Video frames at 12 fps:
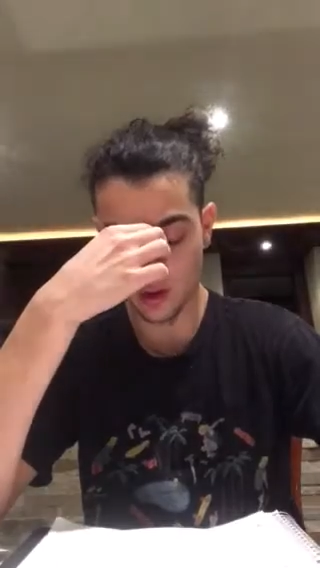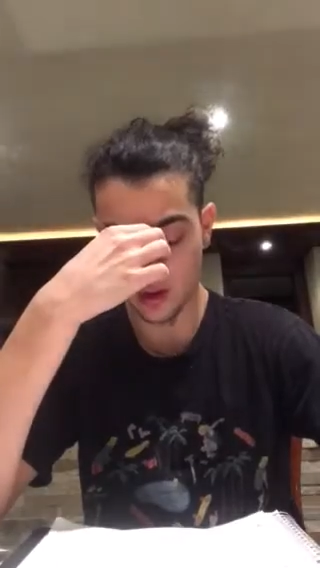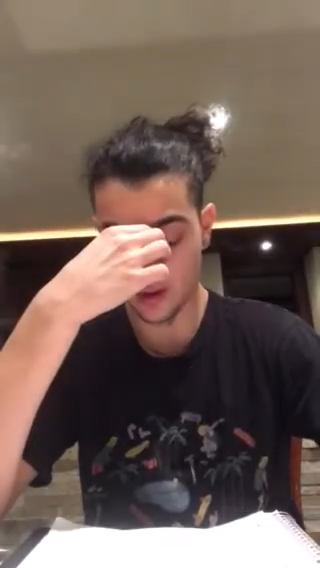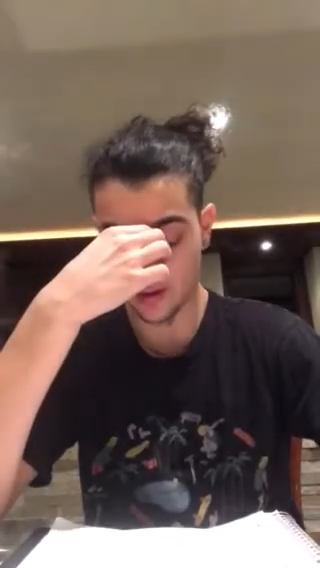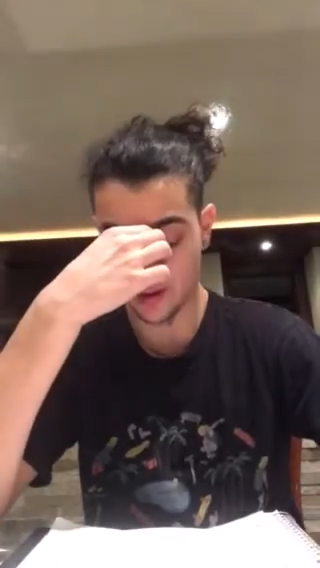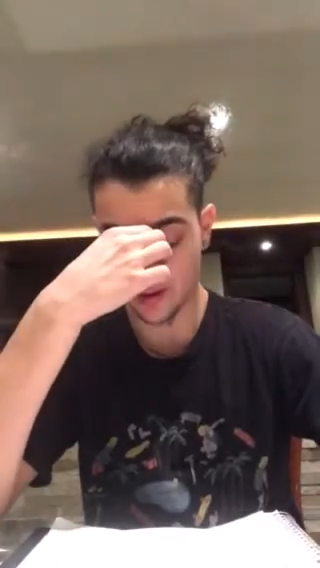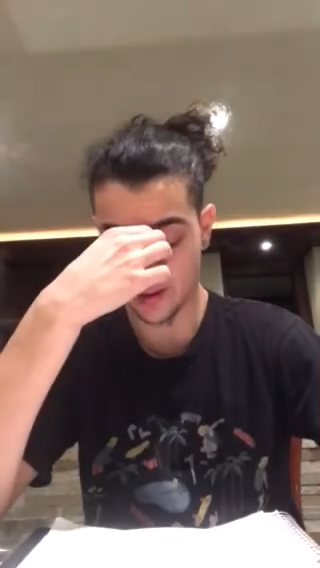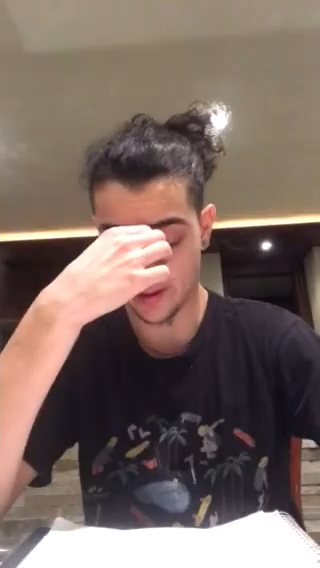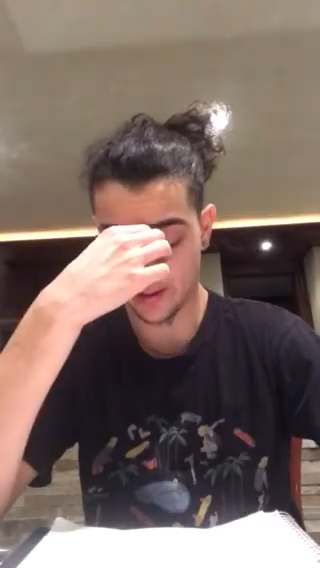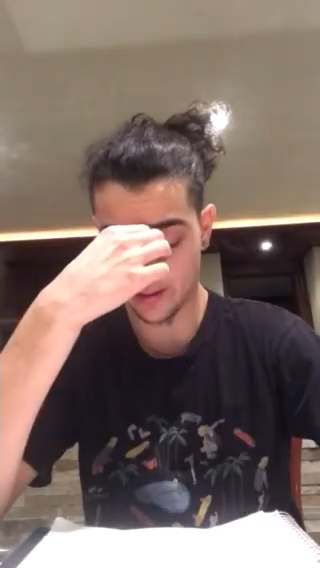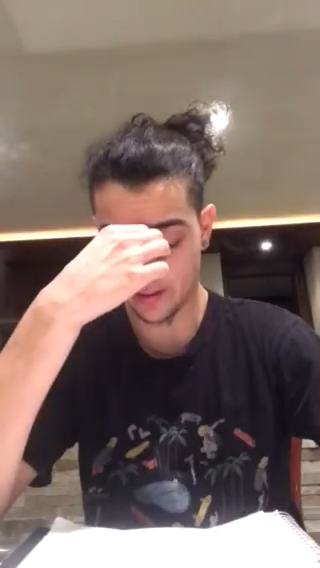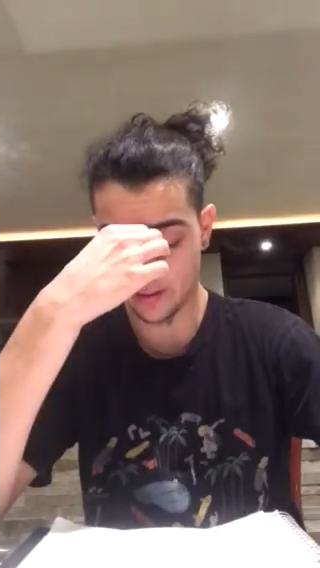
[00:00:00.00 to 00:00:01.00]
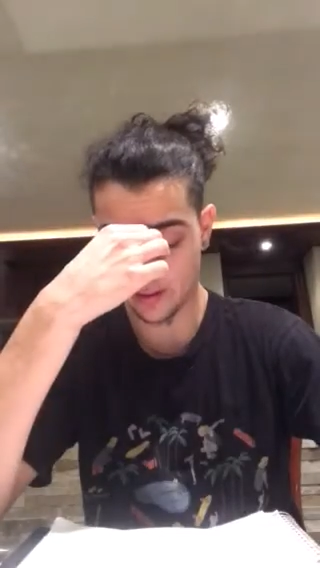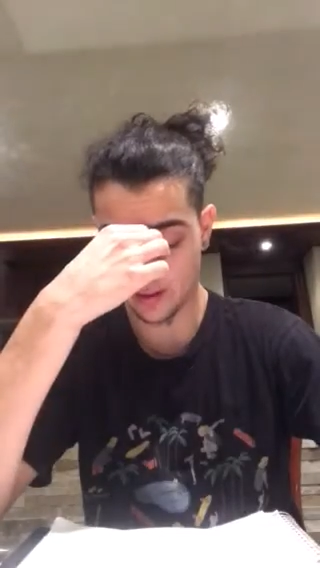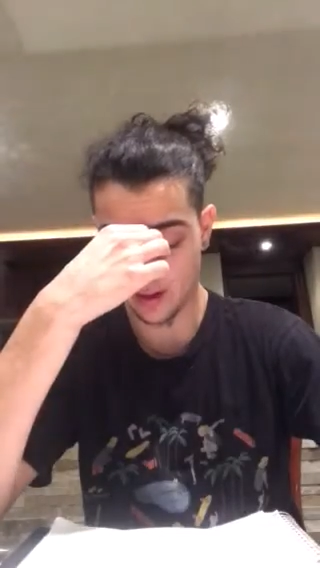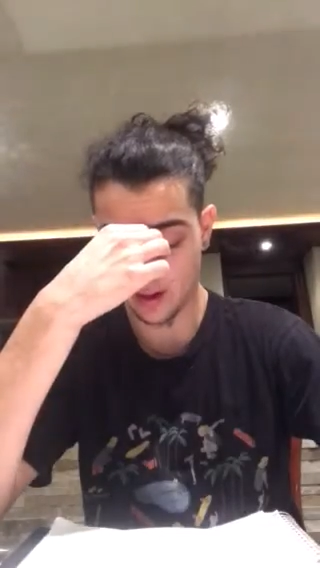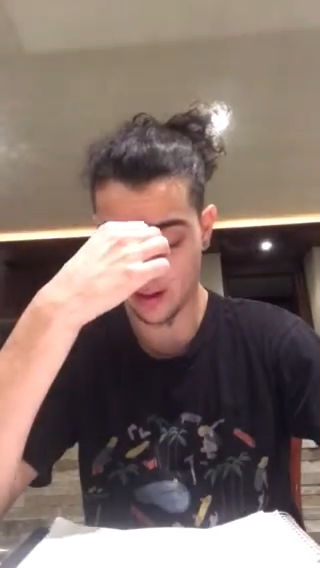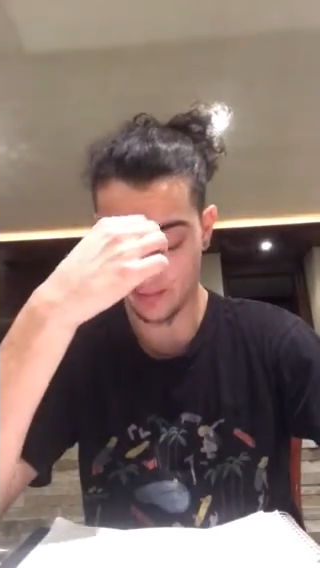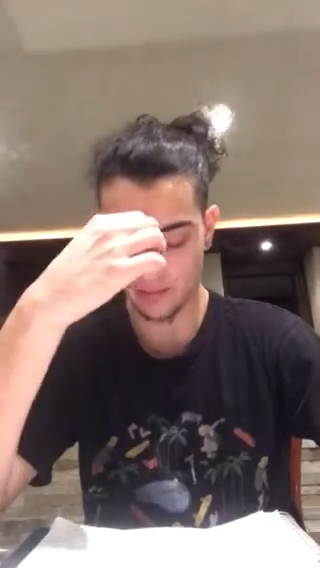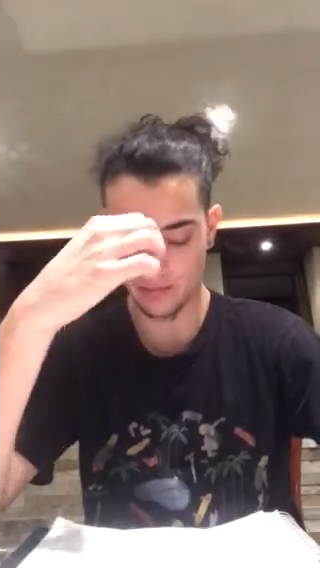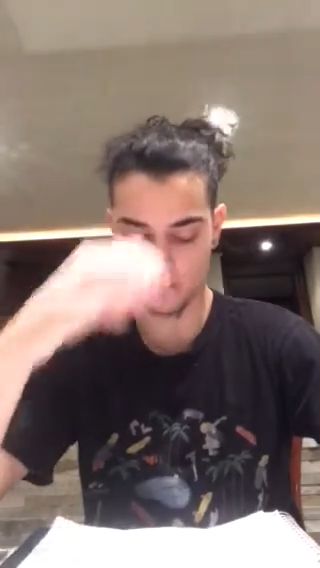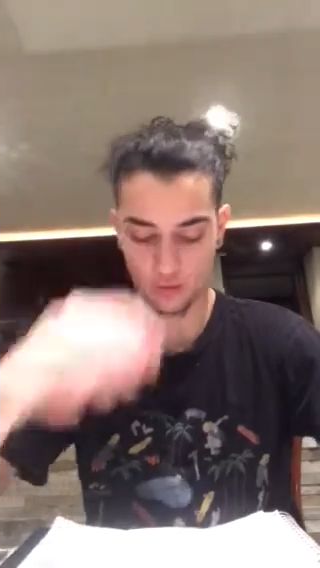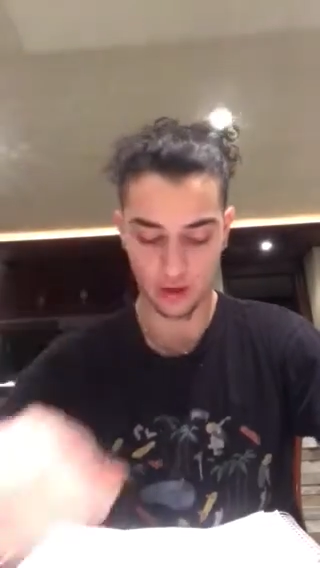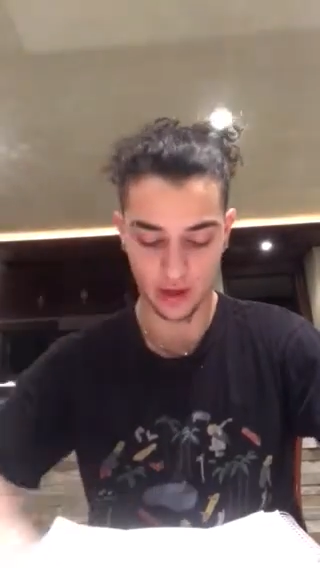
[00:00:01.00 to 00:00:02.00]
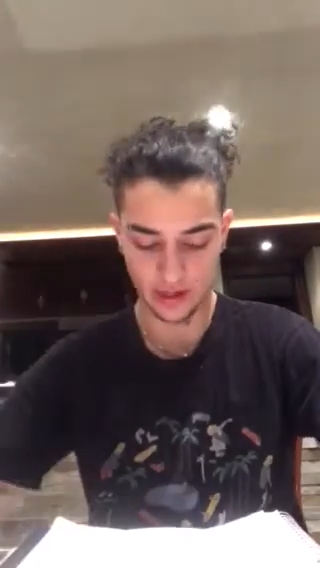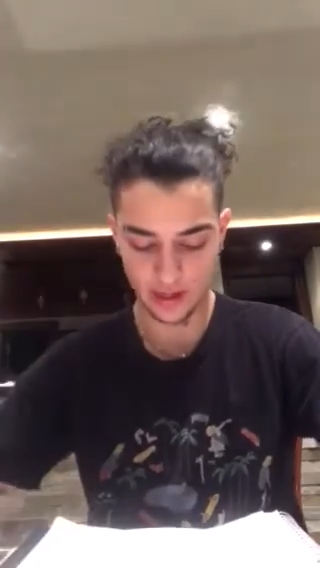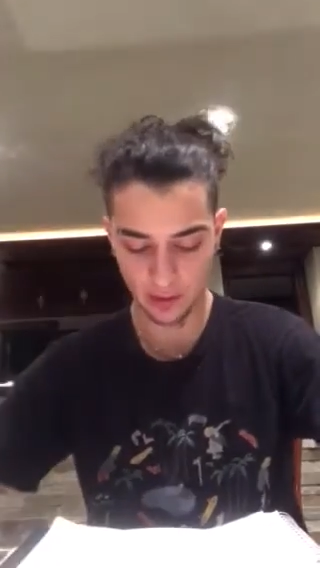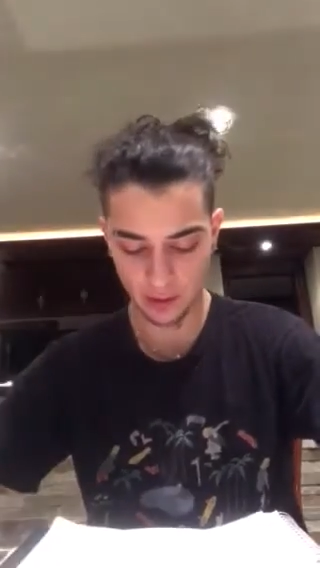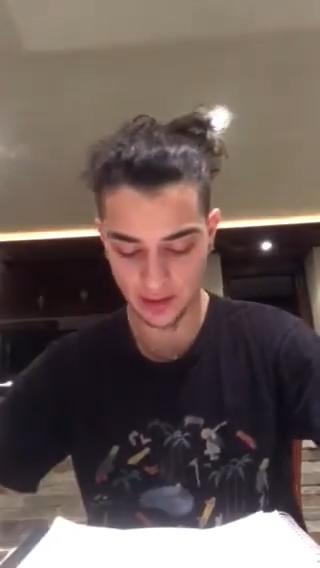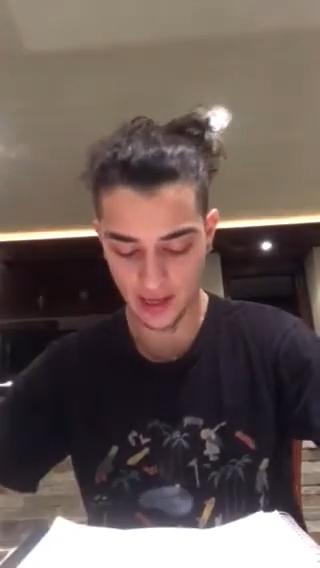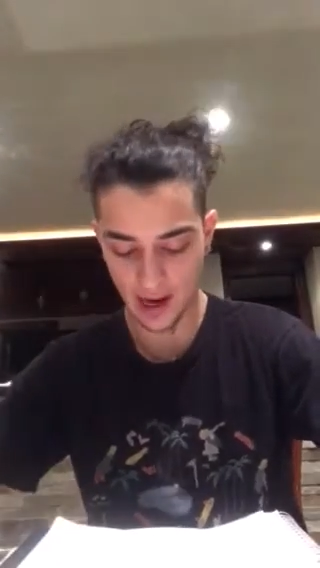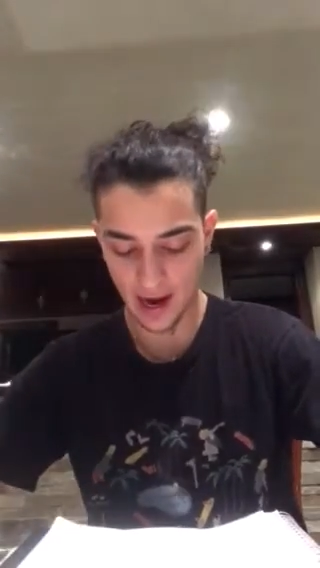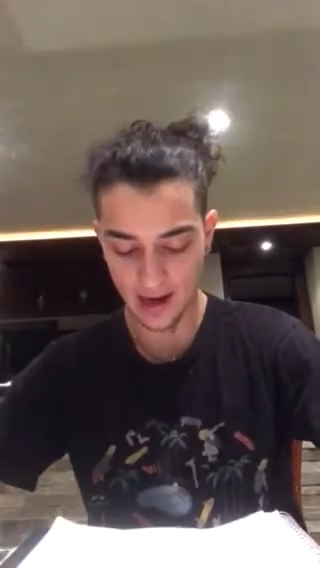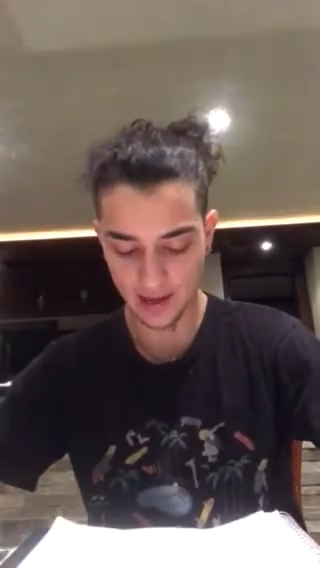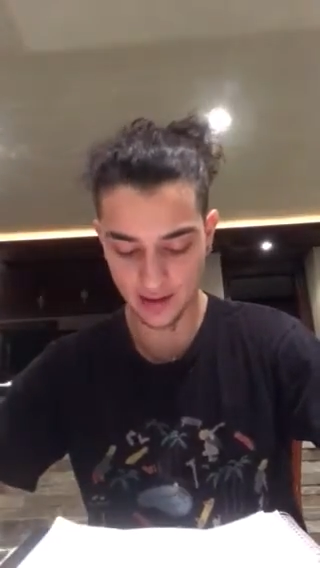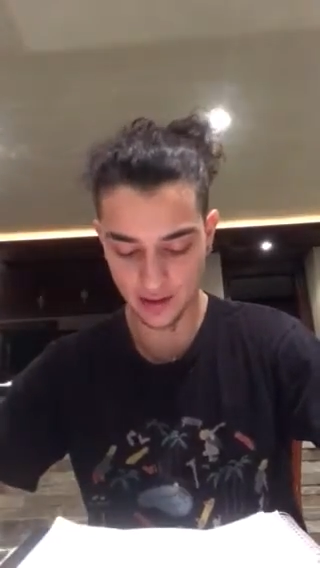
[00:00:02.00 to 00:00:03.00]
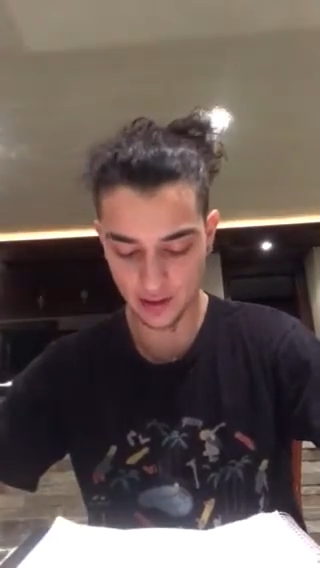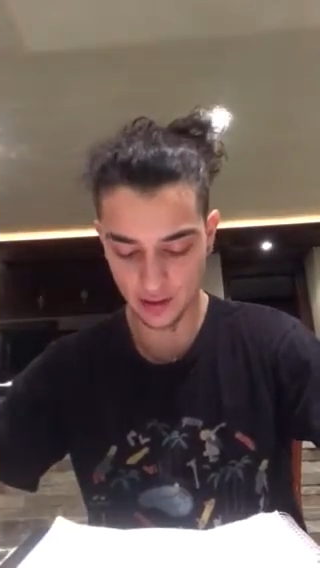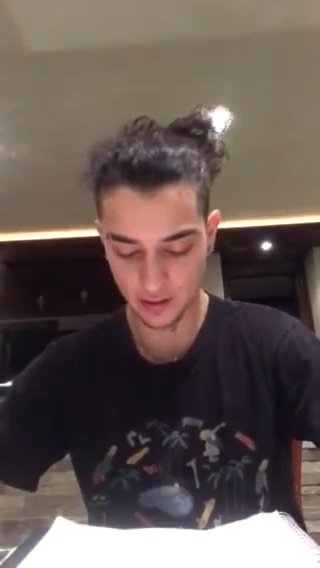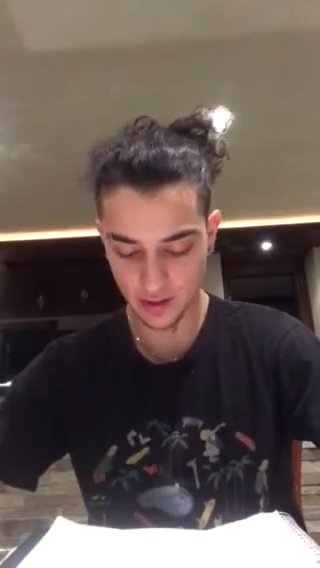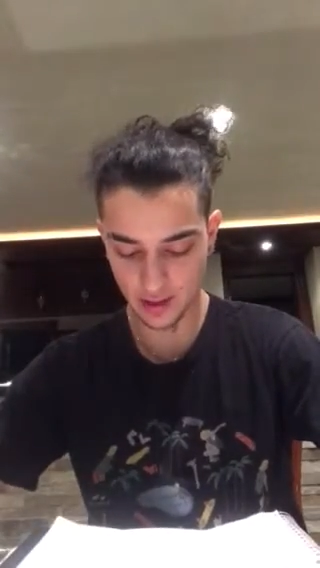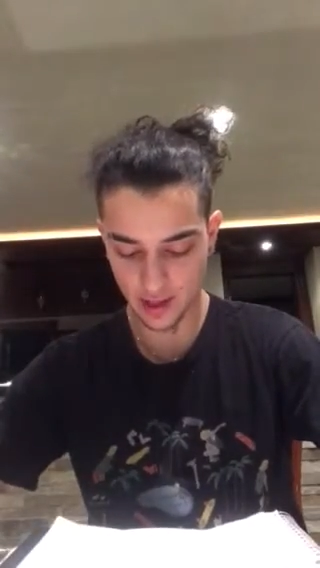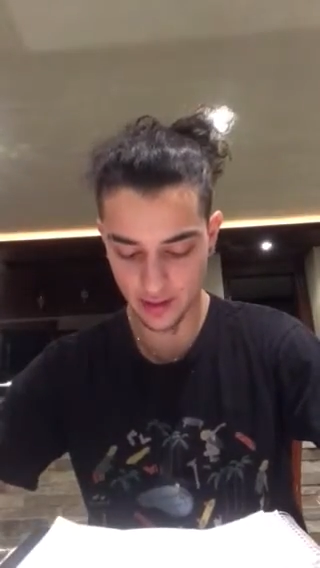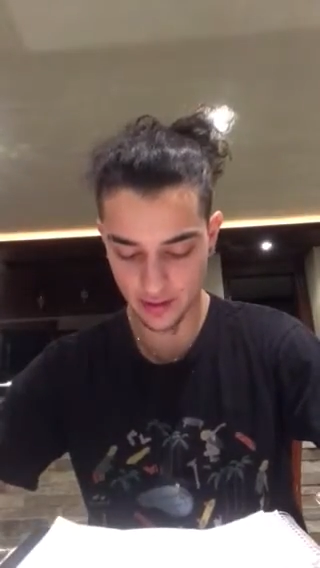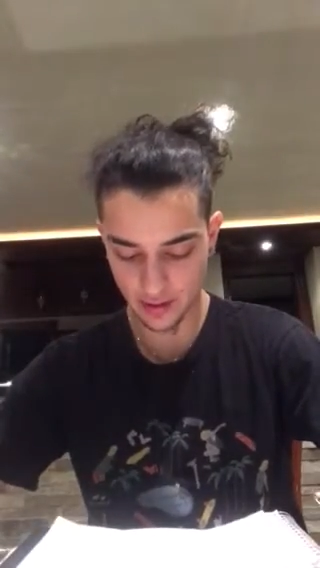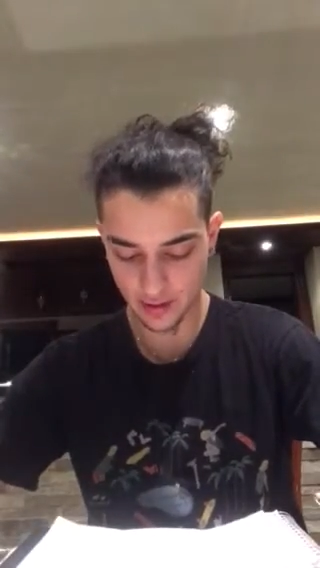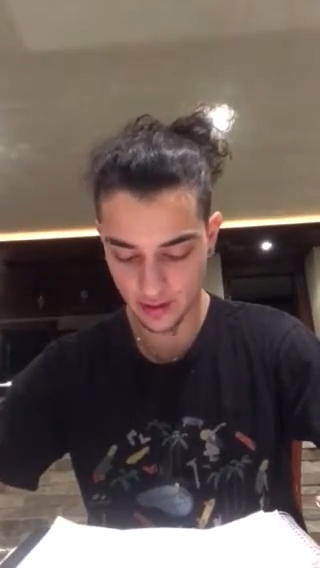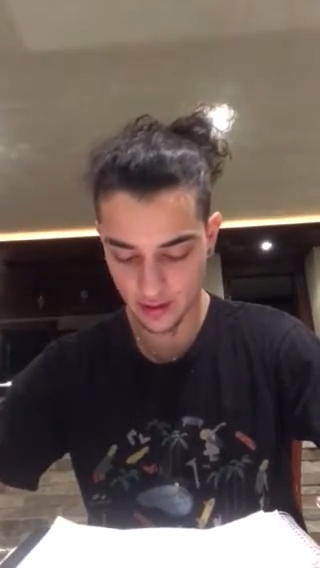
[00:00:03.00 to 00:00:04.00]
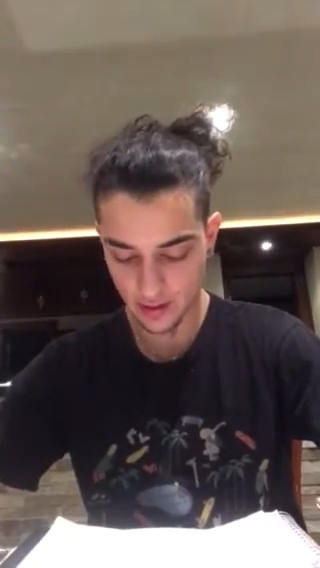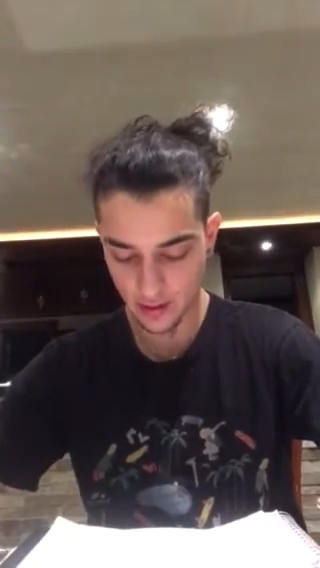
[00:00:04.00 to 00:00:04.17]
And then what I did was I added the two together,